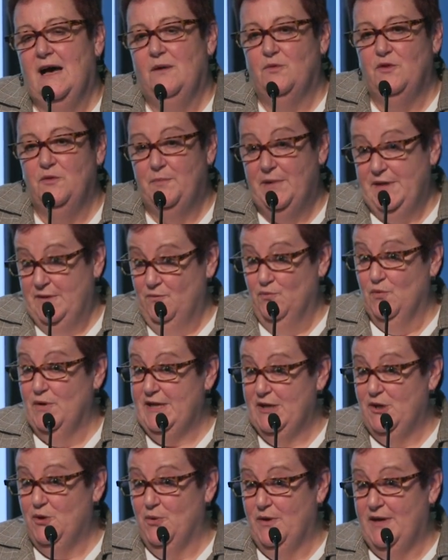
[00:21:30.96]
would have been
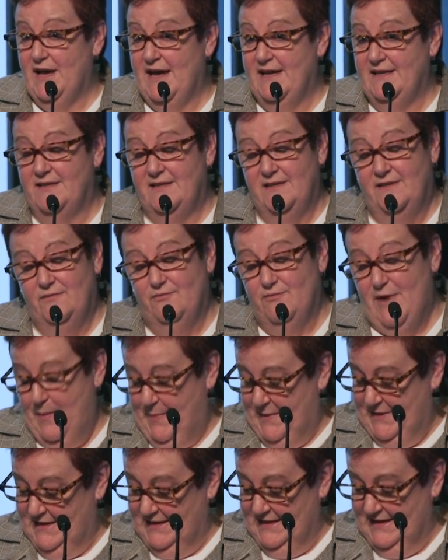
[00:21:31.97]
recreated
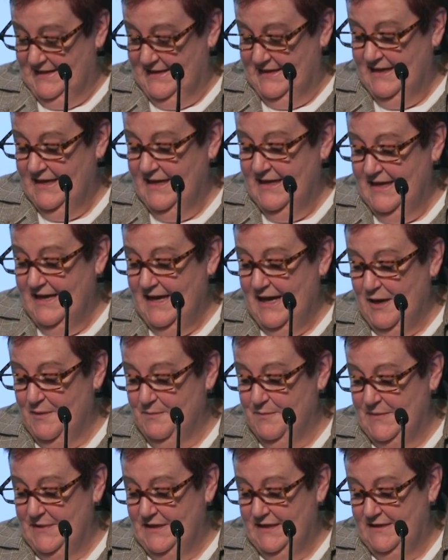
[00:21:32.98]
rapidly
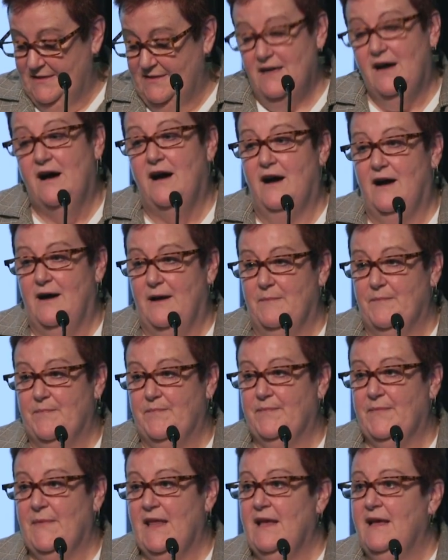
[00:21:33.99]
in
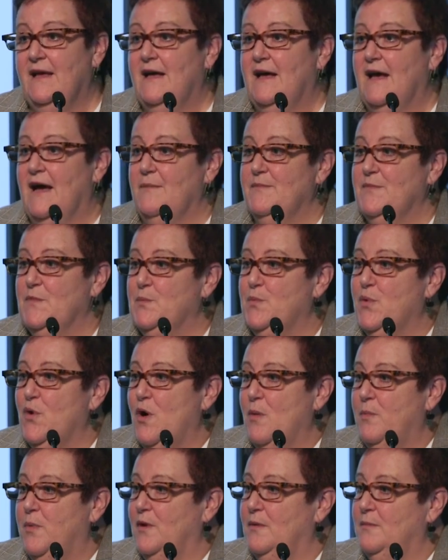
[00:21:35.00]
time. The
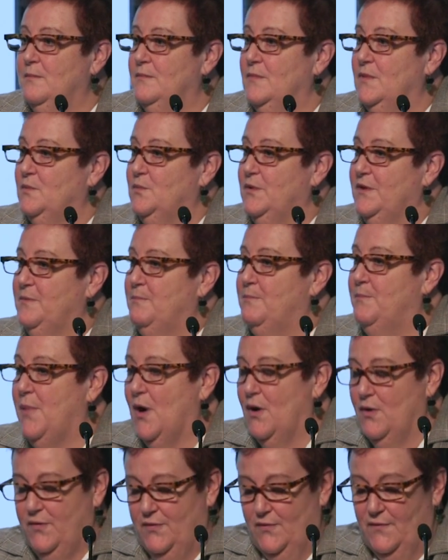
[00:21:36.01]
problem with
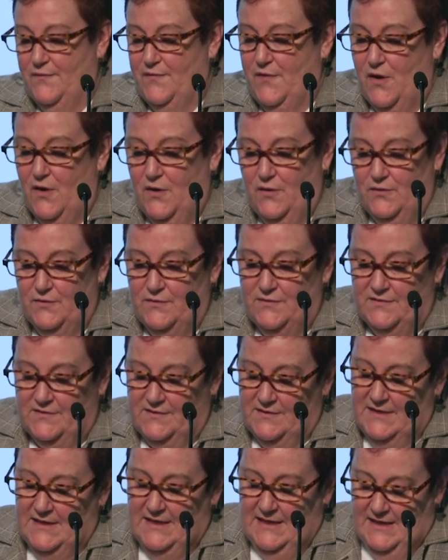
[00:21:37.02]
both of
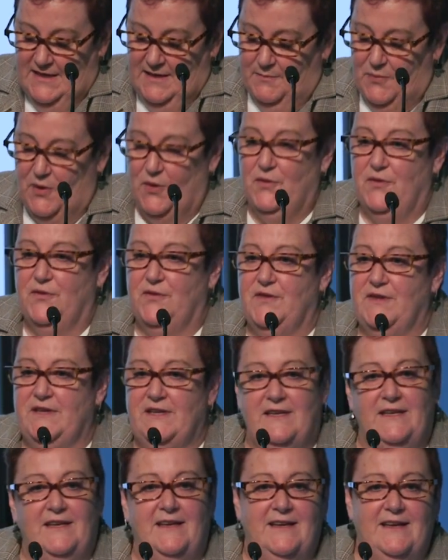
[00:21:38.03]
those, both
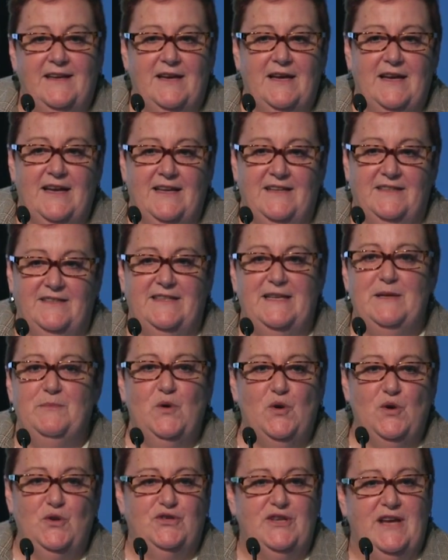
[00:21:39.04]
the
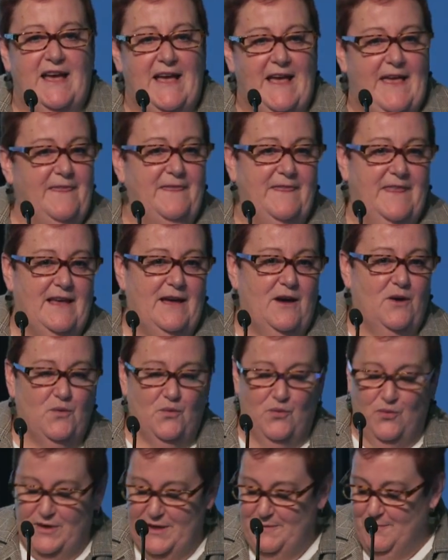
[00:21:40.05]
demerger and the
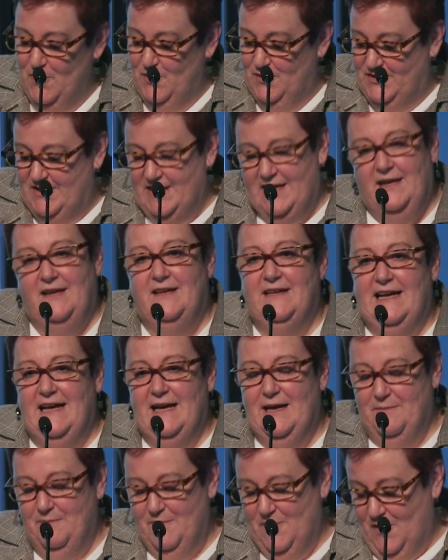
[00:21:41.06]
remerger
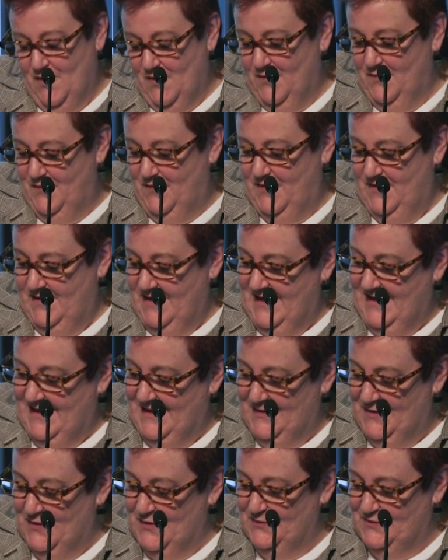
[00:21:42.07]
of
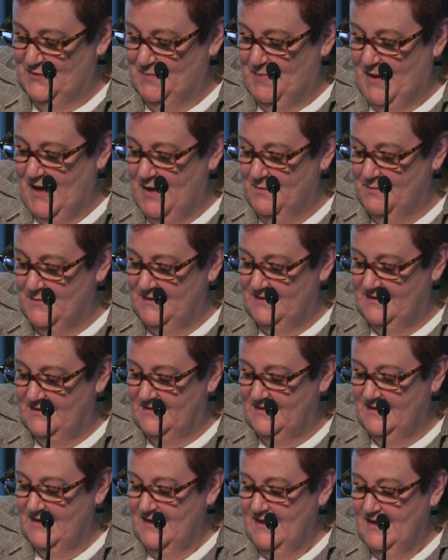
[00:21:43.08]
those
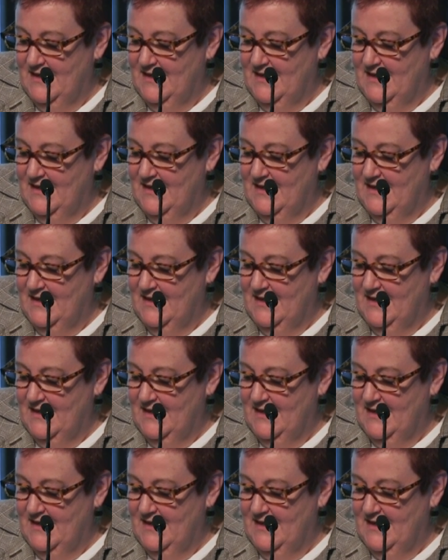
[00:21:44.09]
departments,